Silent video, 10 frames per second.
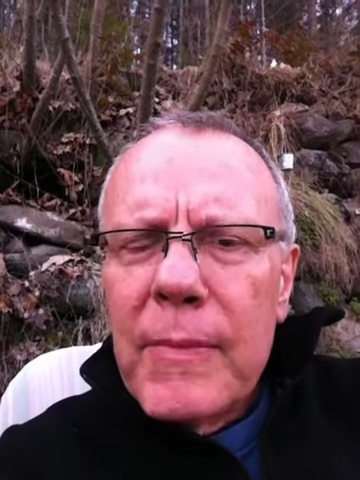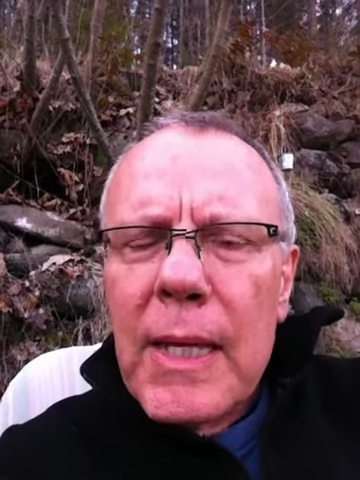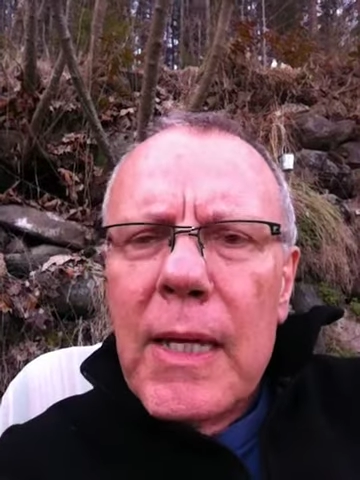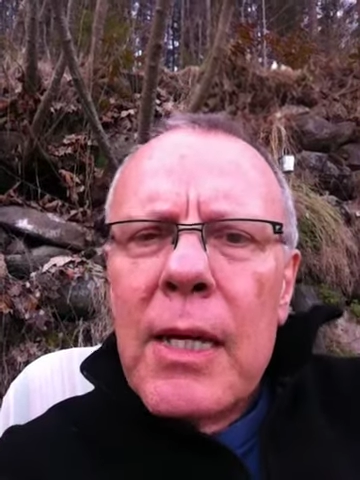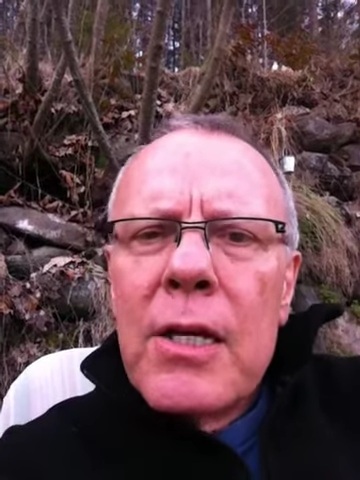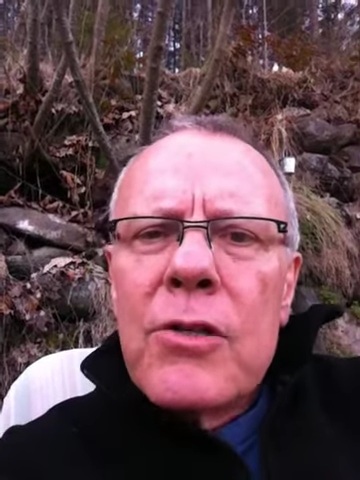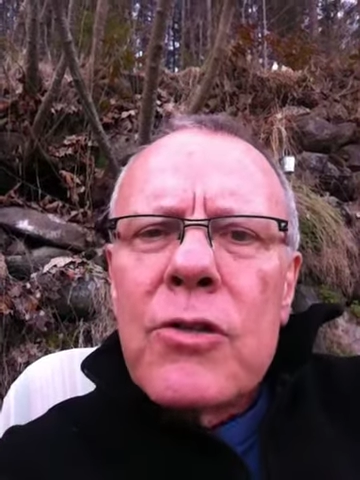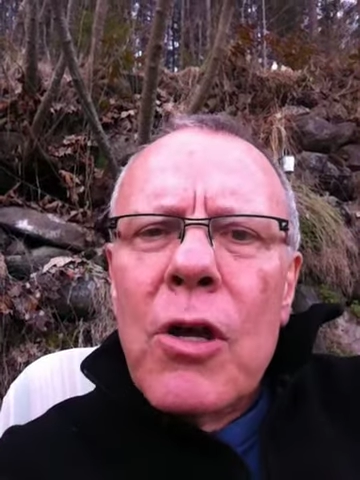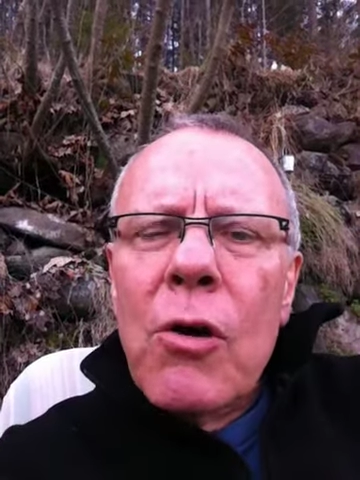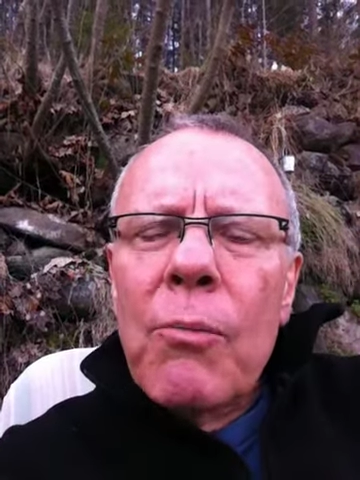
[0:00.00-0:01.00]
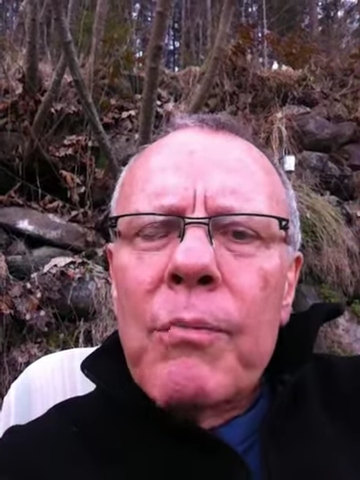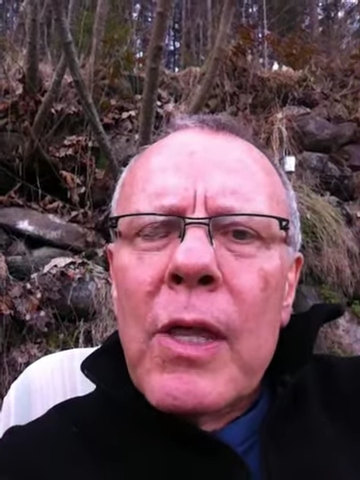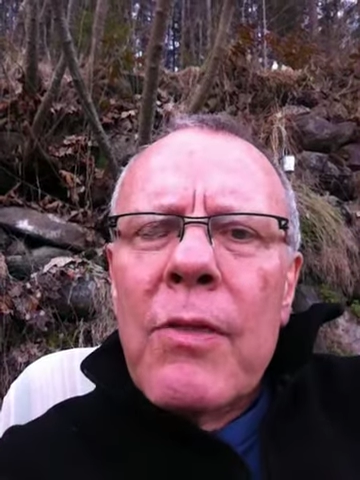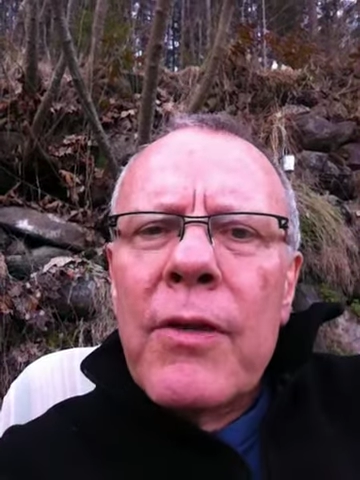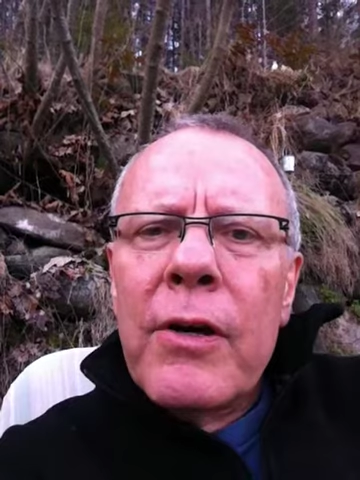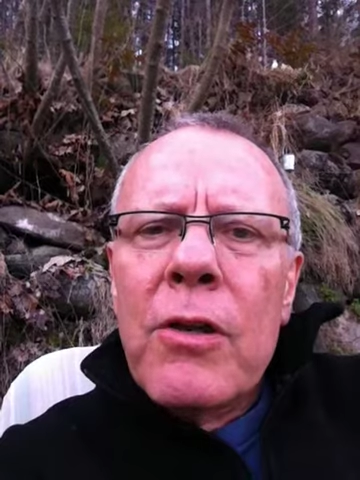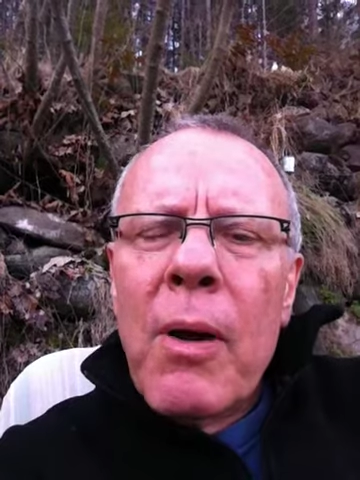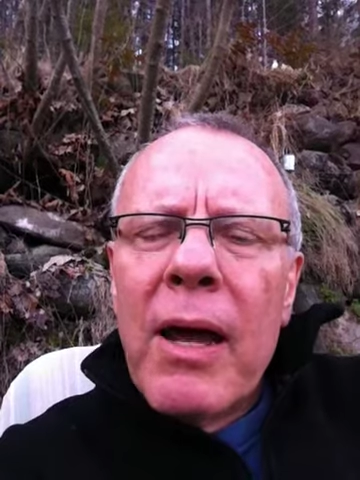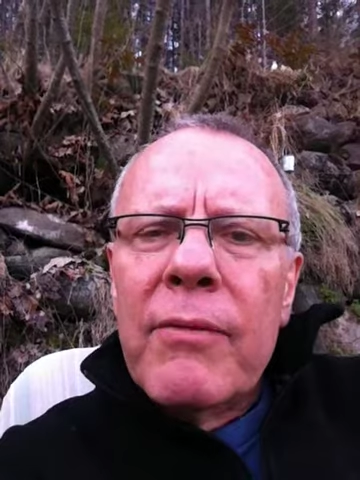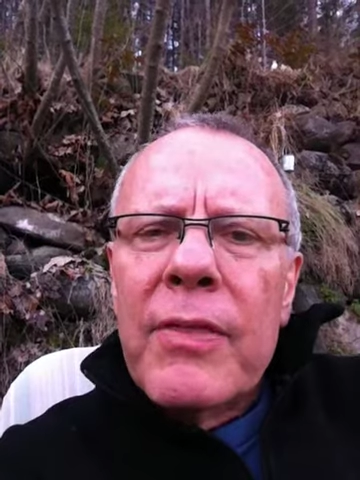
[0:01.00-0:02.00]
So, there you have it.
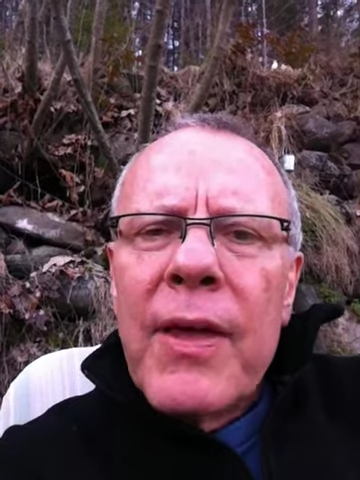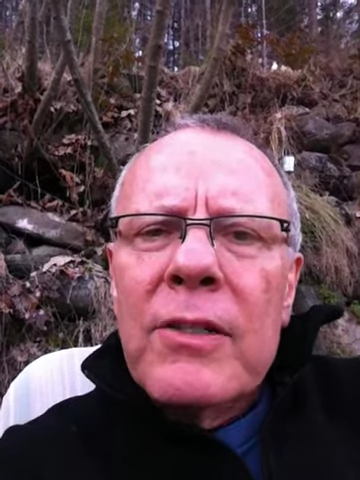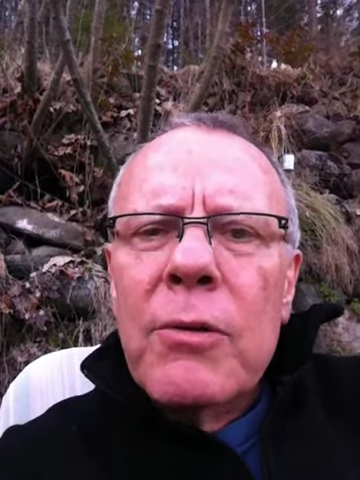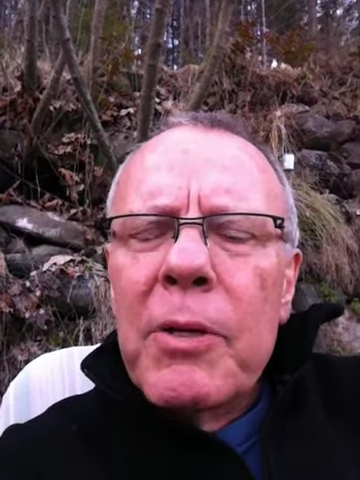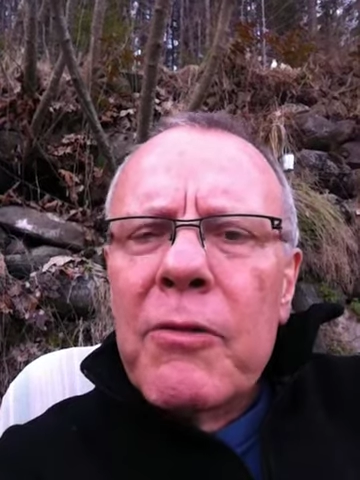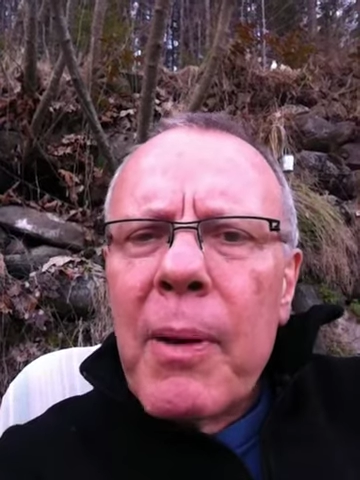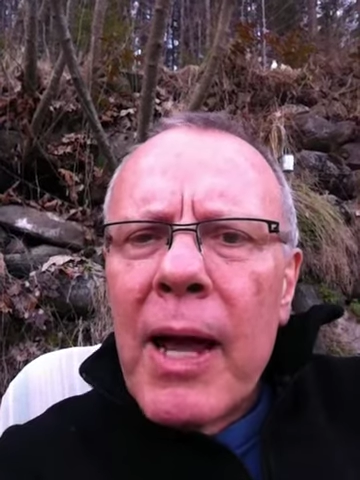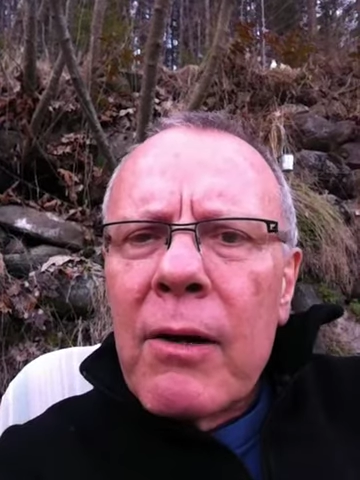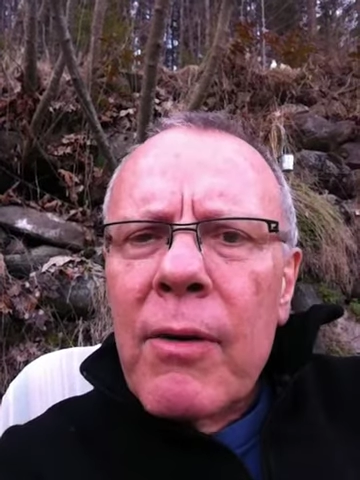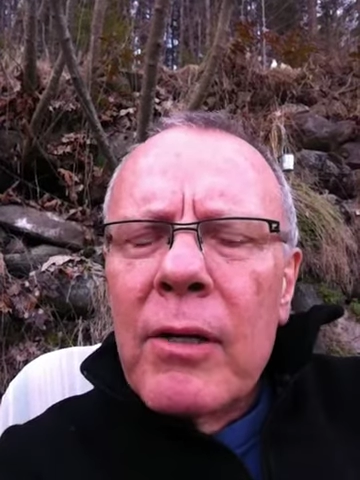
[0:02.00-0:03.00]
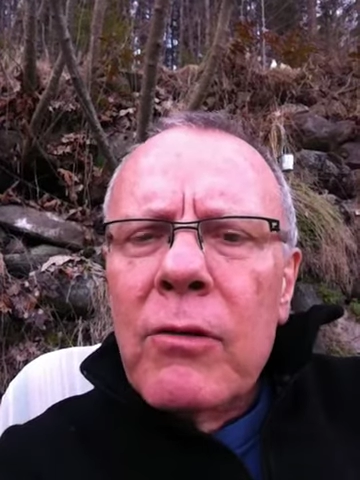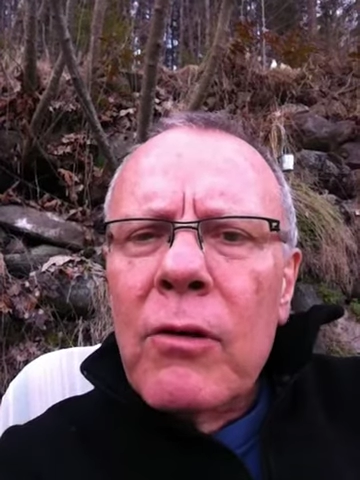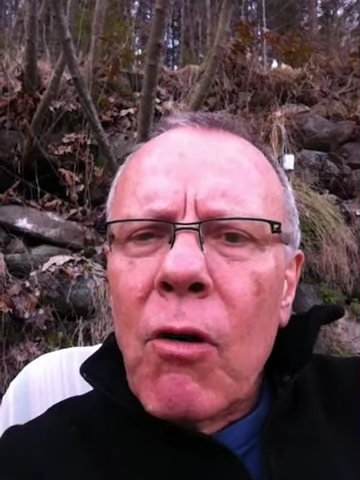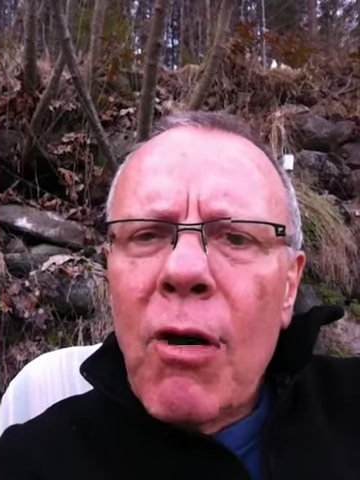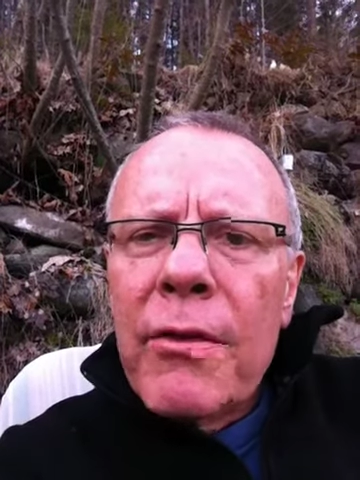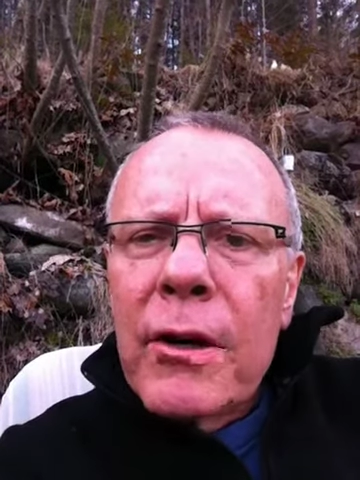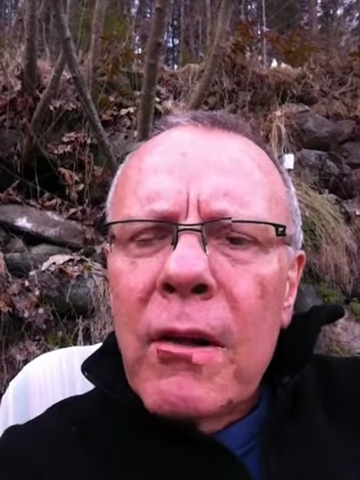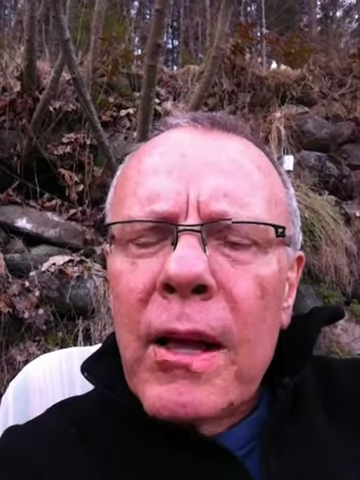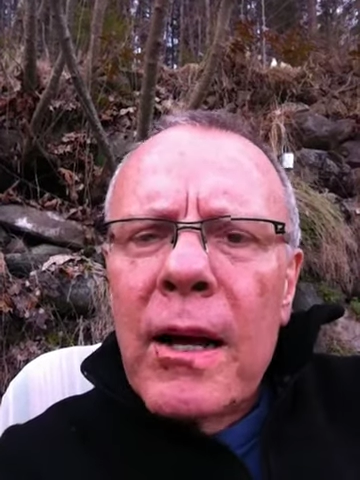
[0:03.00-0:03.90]
That's a bit of background on Authorcloud.